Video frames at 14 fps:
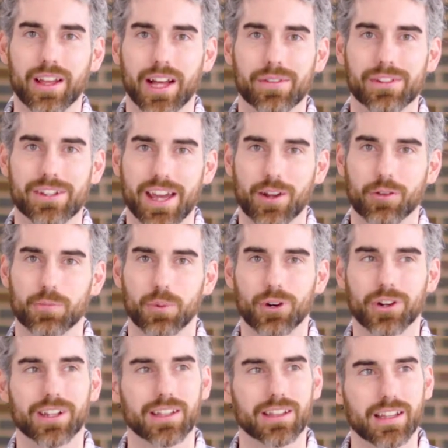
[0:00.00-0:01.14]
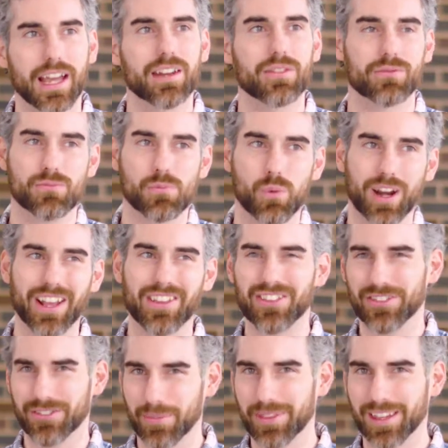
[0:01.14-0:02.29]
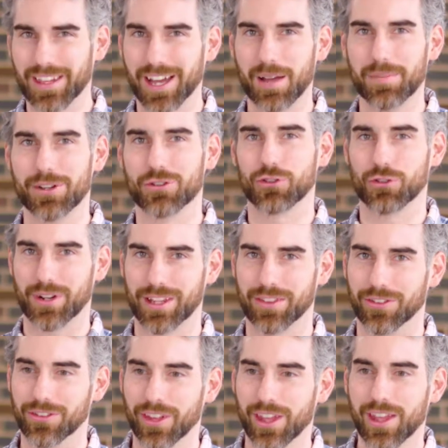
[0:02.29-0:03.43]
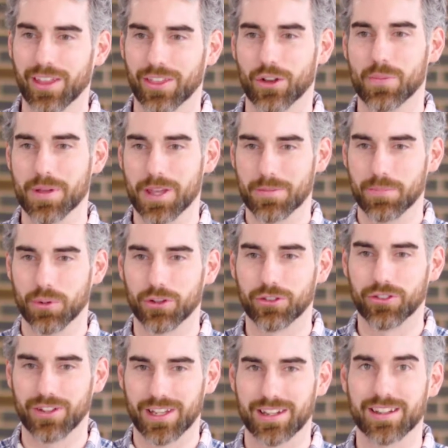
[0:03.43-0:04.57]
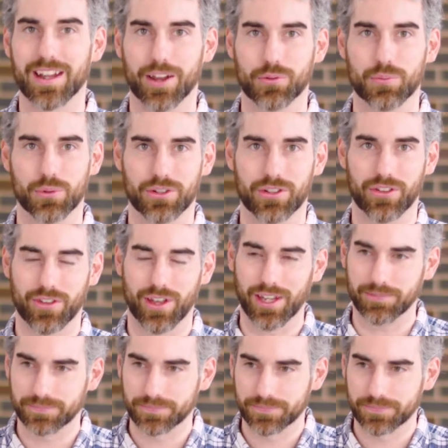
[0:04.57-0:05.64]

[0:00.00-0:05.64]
of a dashboard in light of what I see some of the common trends that are being pushed in dashboard design.